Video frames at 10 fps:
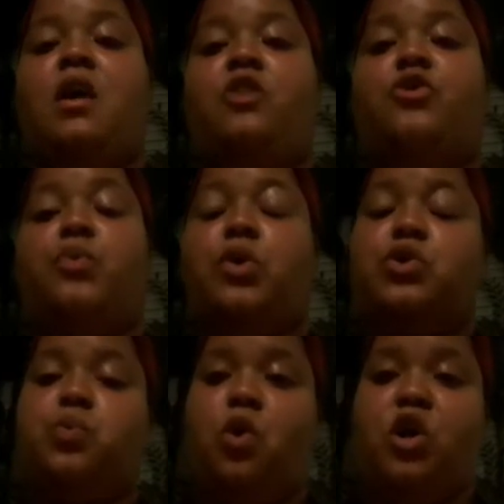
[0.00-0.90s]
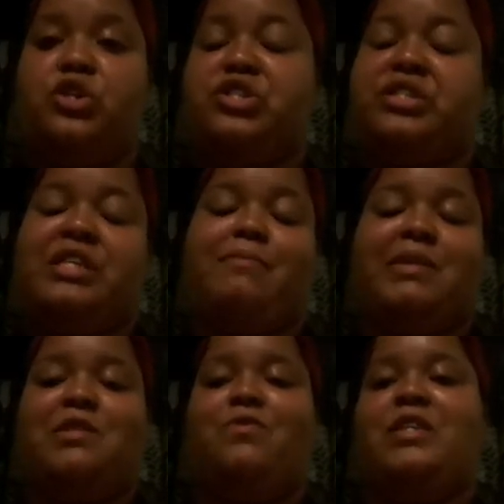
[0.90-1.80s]
the rose water, just give
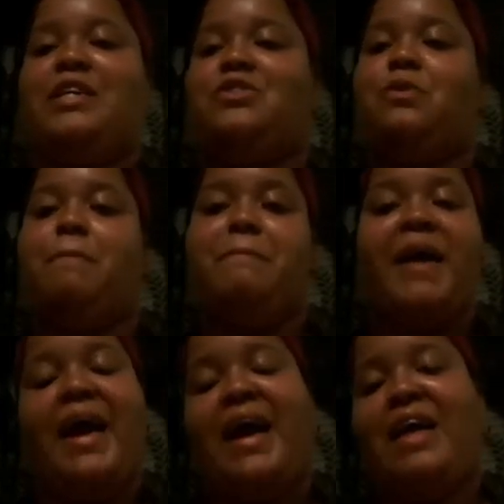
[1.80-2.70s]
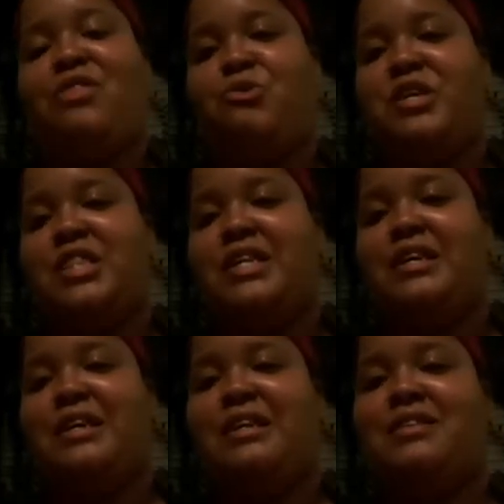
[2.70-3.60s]
myself a nice little bath with
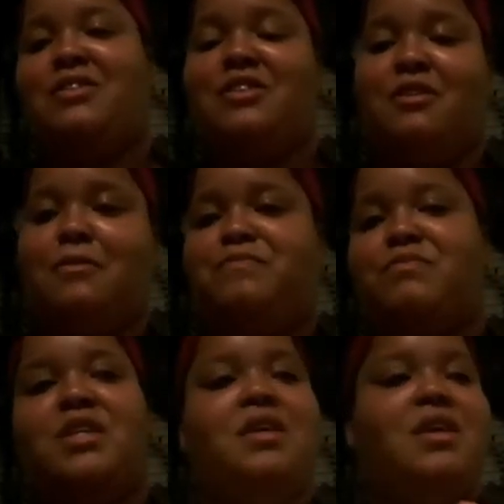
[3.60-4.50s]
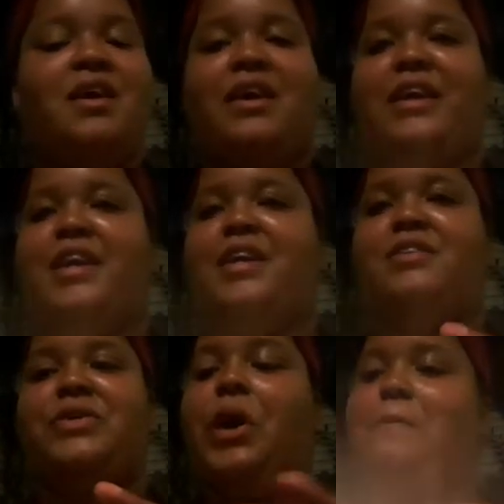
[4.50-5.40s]
it,
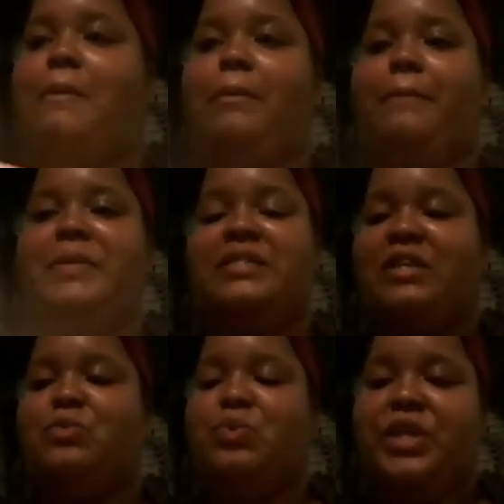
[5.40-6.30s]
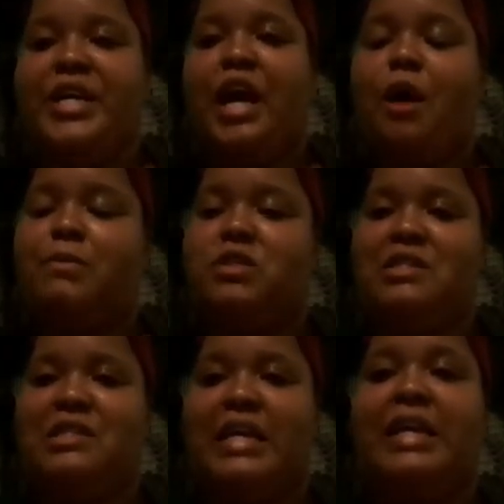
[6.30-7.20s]
and go on about my business. It really helps the
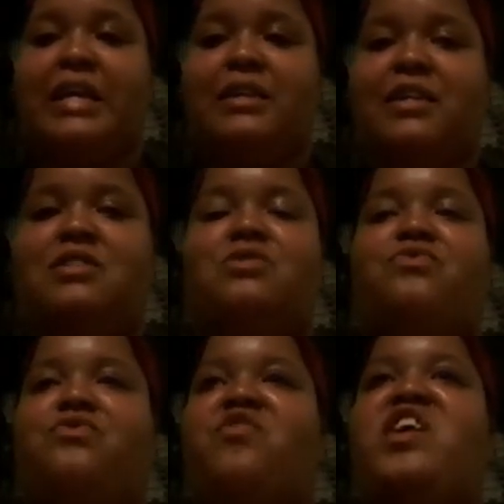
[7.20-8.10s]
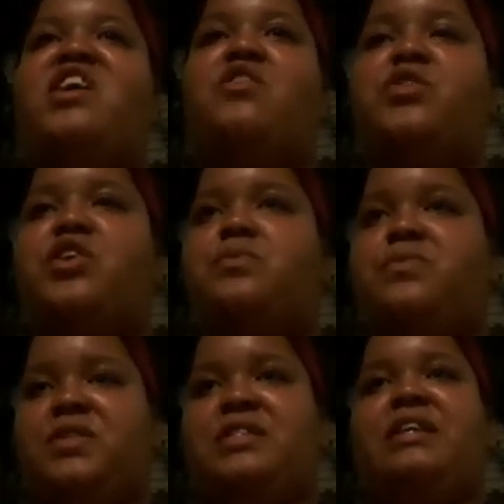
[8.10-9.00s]
skin. It's very good with
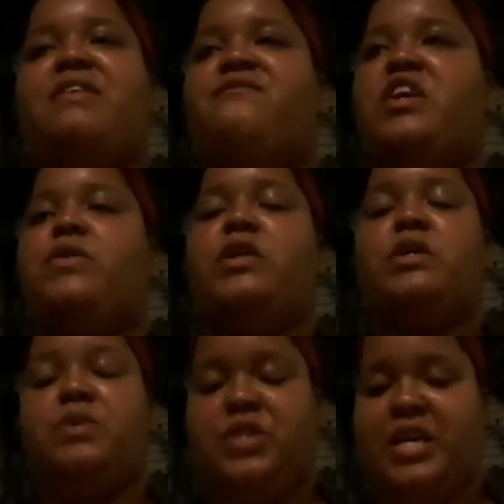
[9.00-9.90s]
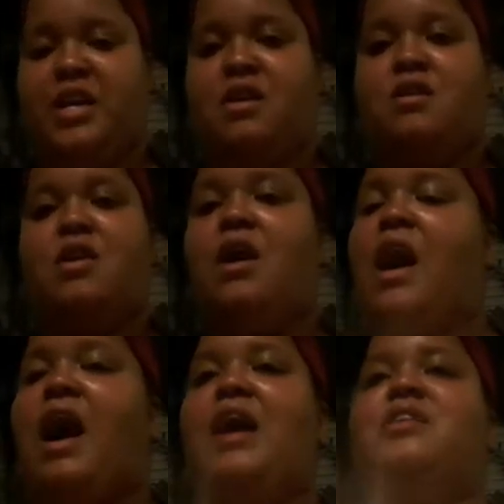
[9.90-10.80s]
the skin and very good with the hair.
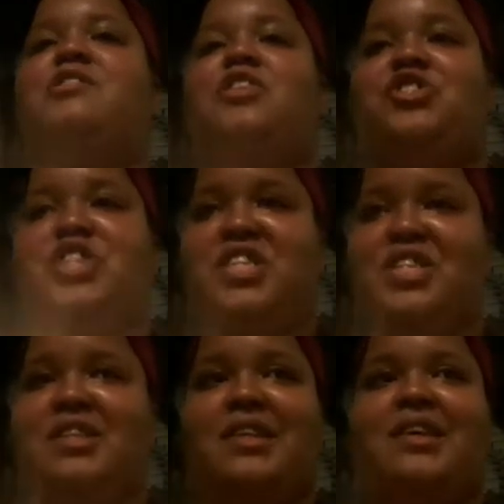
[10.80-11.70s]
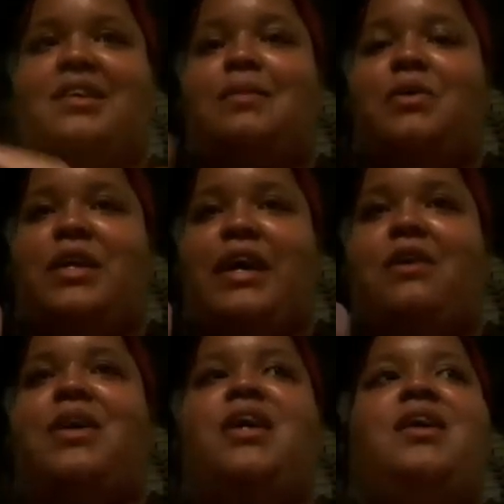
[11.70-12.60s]
I suggest it. And come on now,
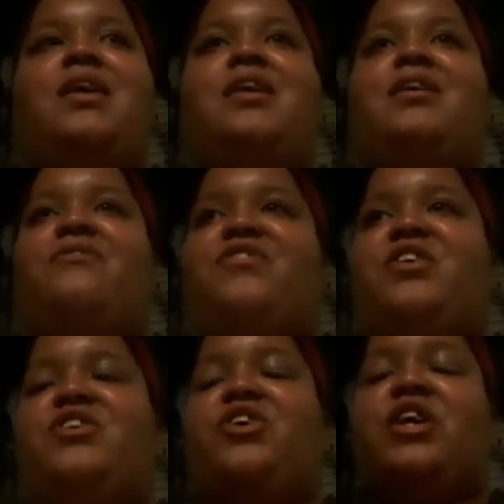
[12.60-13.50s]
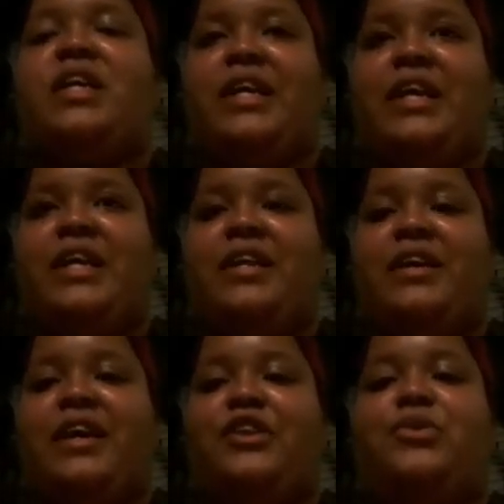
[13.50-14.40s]
if you're gonna get it
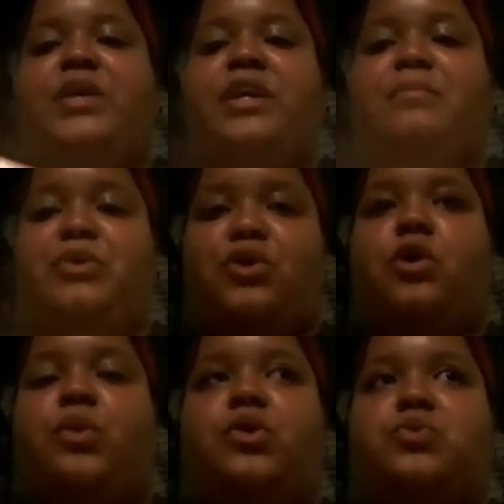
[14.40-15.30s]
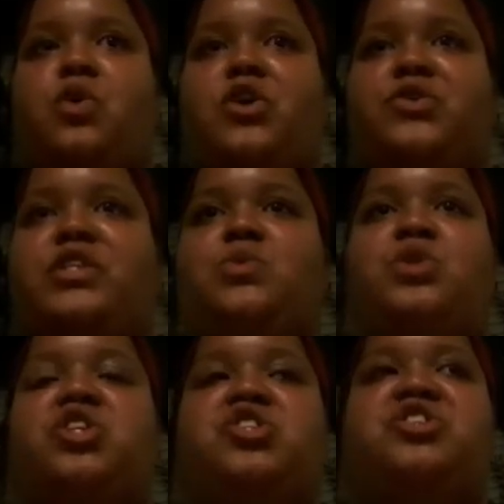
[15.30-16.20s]
and you get pure rose water, it's
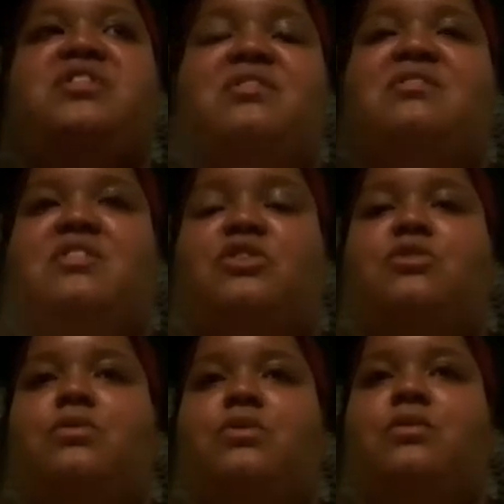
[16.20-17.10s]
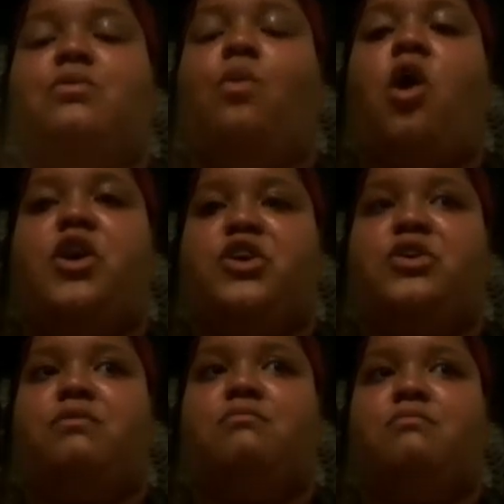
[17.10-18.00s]
really just distilled water
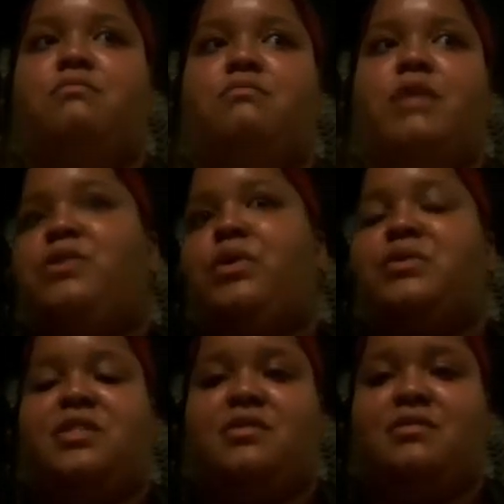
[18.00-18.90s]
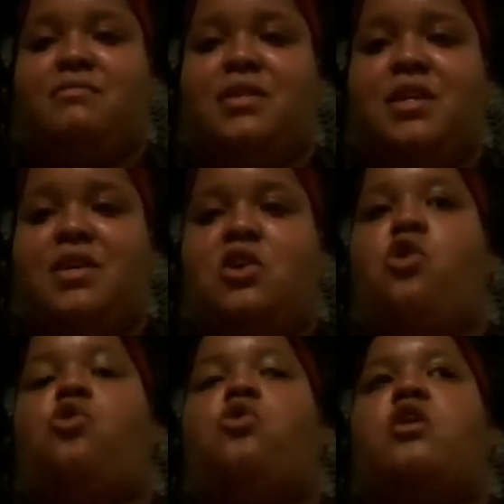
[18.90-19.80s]
and roses.
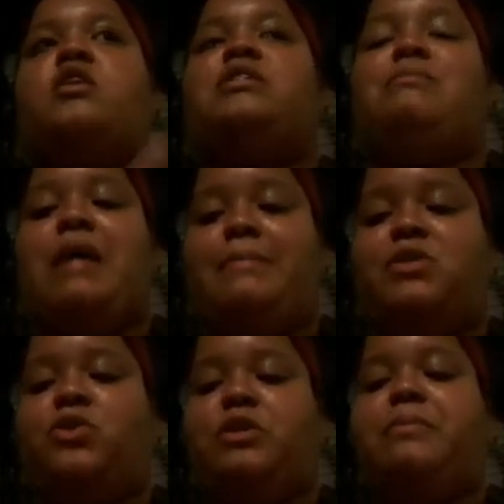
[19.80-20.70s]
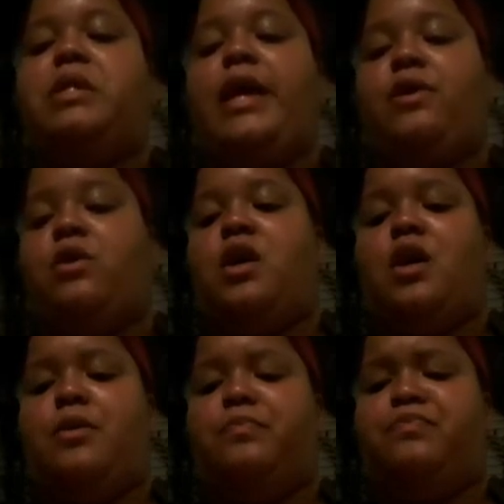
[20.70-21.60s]
Or sometimes it's going to be like uh,